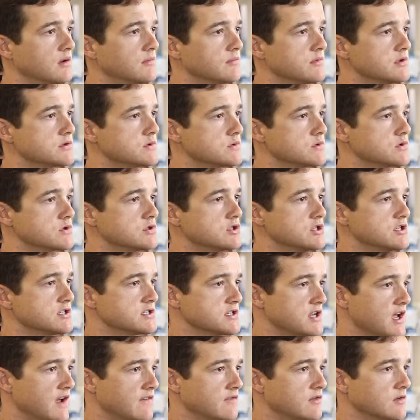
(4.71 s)
This was
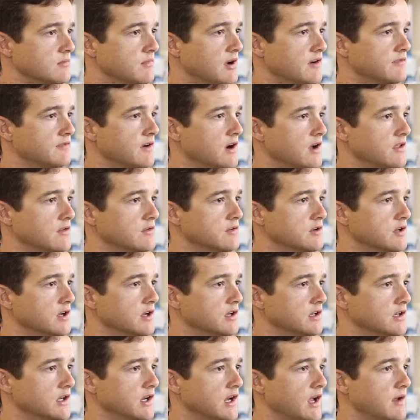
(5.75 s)
just after my father,
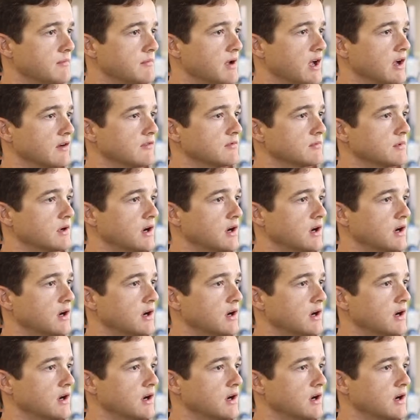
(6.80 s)
Dutton, came back from